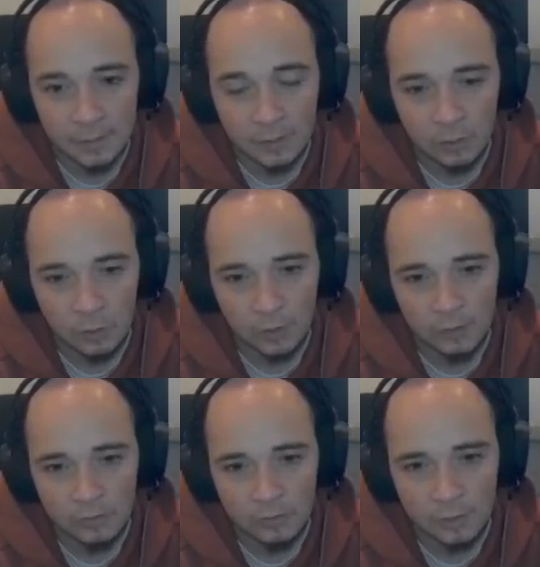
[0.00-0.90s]
All we
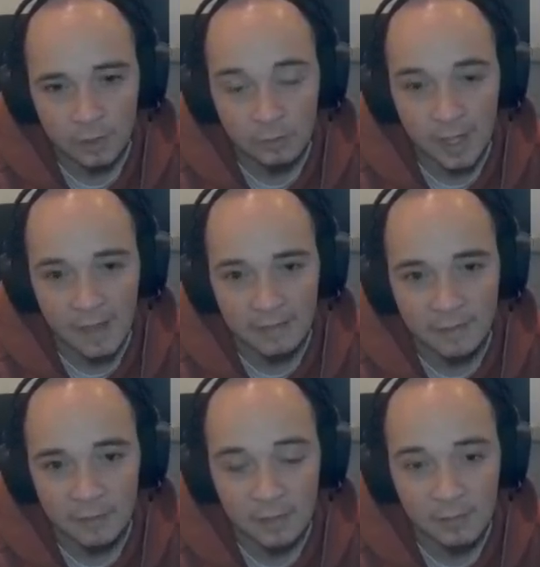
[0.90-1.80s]
have to do now to end
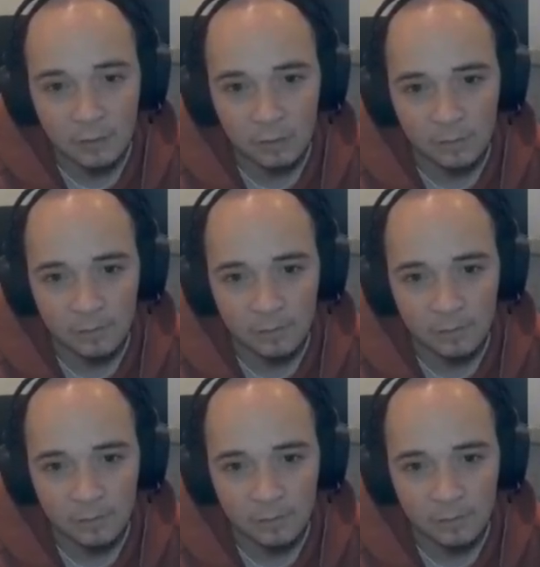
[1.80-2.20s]
this level